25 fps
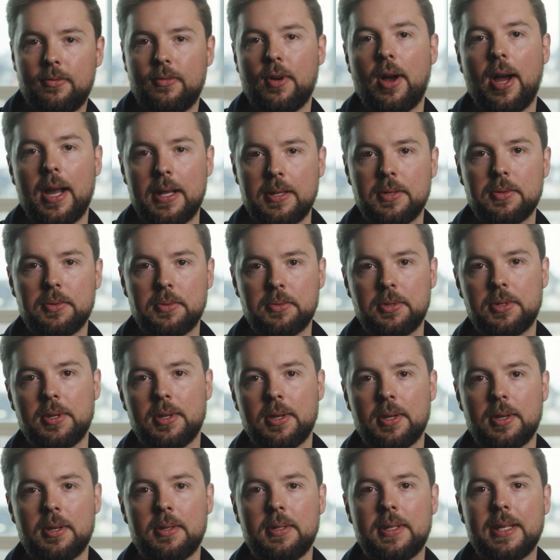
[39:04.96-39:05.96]
vital
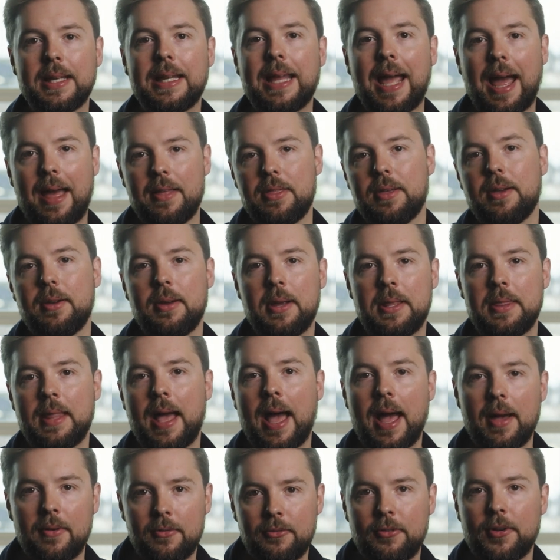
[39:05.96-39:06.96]
to, to gather in
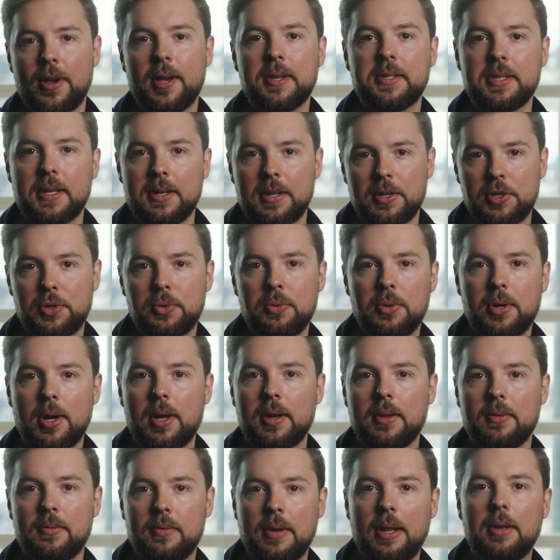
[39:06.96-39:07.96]
that uh, first initial
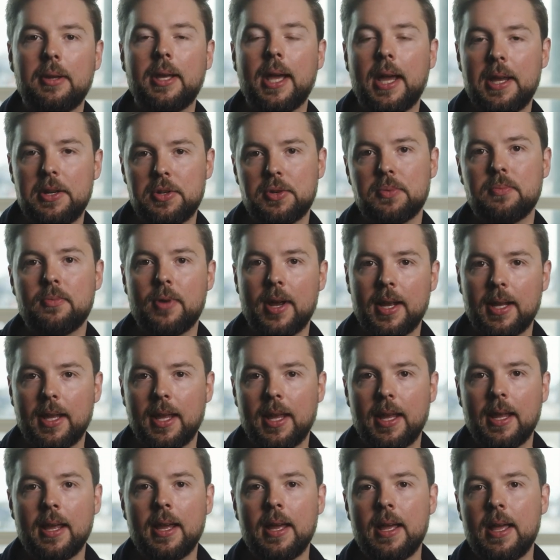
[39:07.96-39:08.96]
kind of location
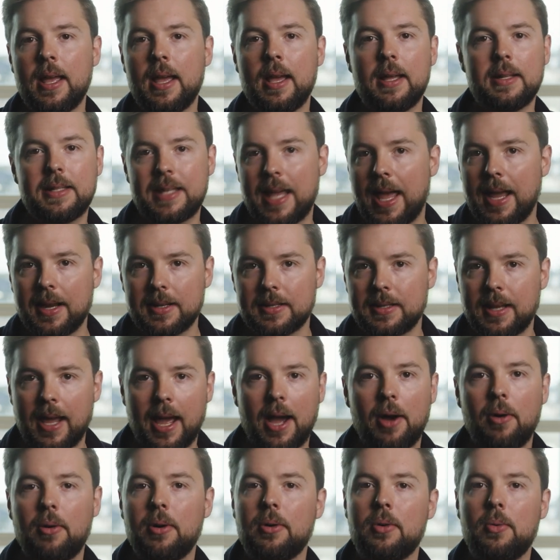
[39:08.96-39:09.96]
recce, tech
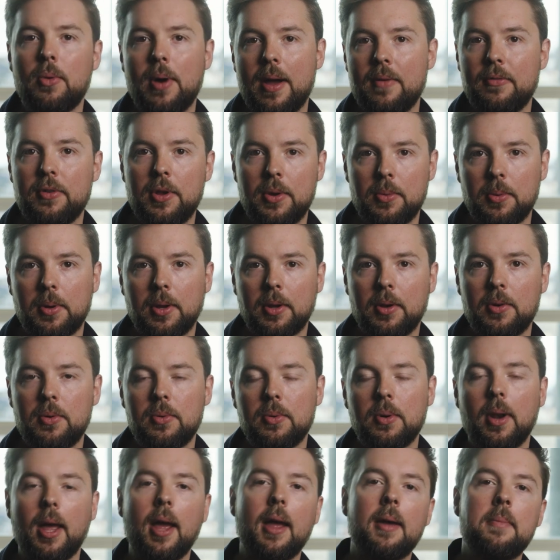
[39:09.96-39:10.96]
scout, or whatever you want to
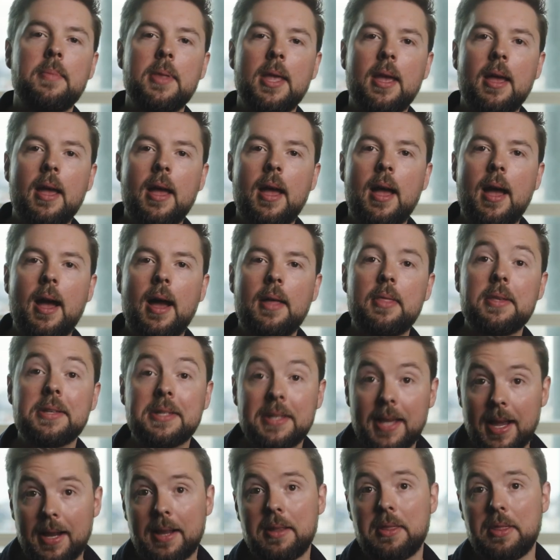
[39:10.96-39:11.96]
call it. The
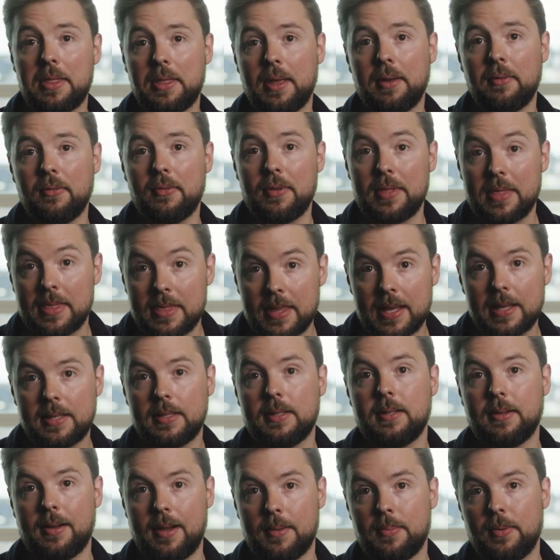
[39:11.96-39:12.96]
second thing for
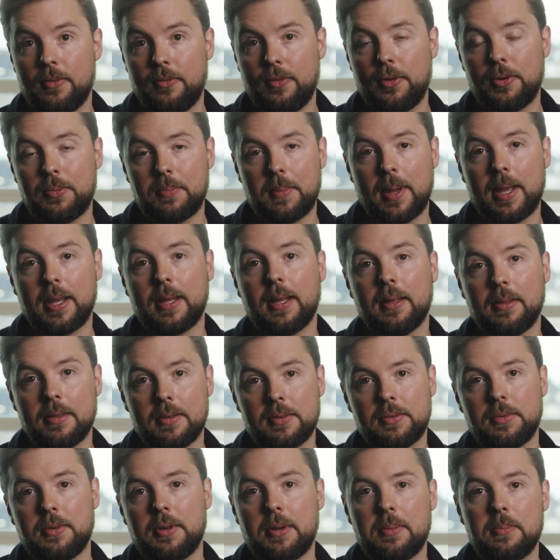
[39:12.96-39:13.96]
this type of filmmaking
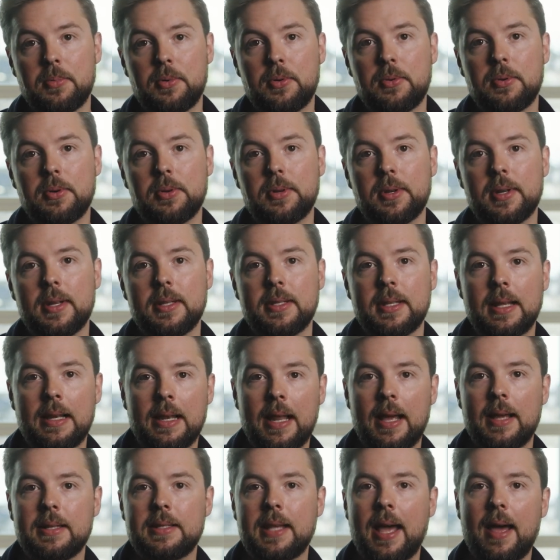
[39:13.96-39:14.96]
that's really important is it
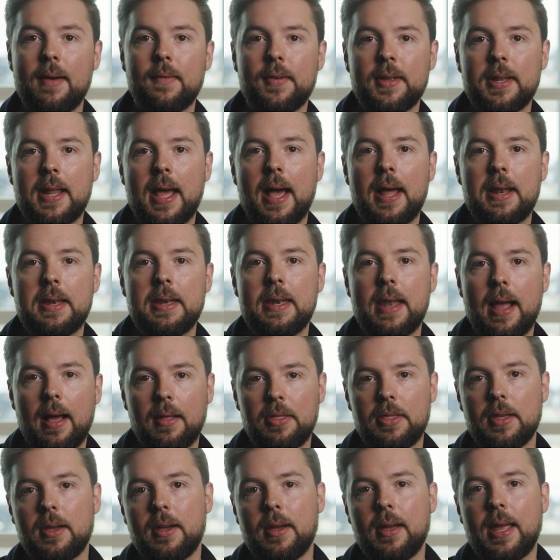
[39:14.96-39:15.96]
lets us have a,
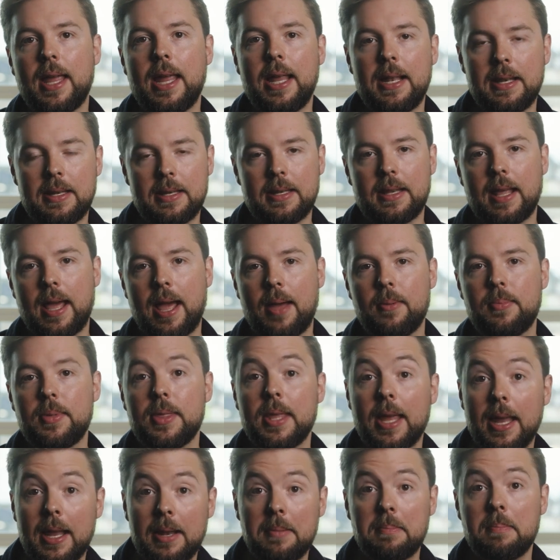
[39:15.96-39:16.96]
another in-depth,
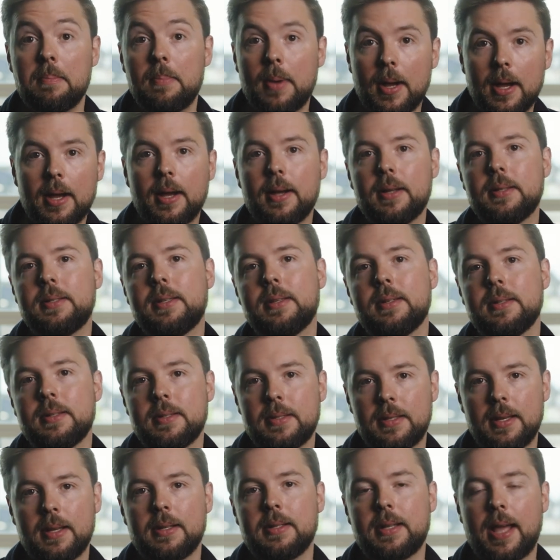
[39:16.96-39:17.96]
in-person
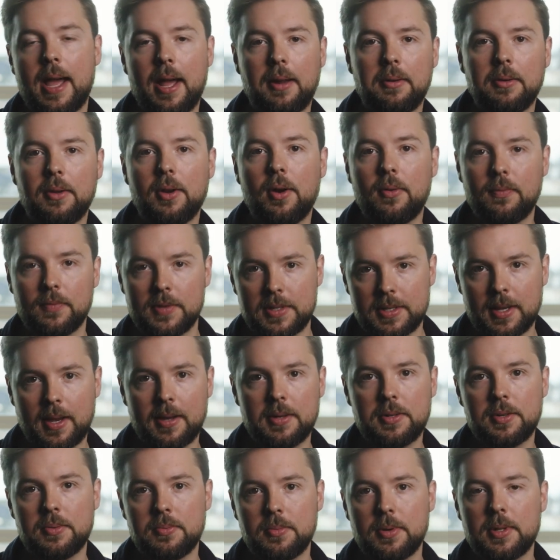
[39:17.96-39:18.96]
sit-down
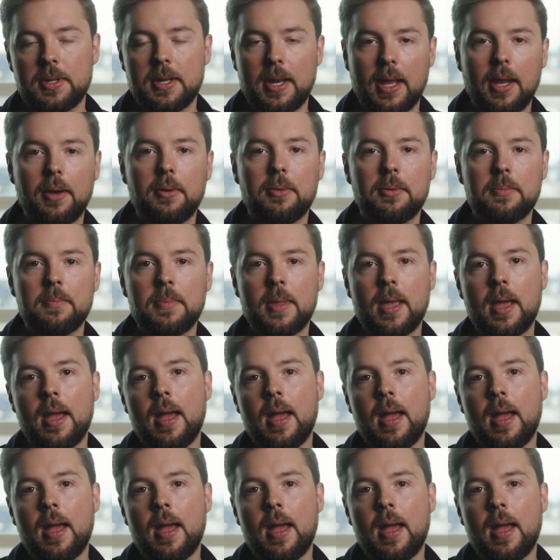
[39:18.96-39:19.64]
conversation with Neil.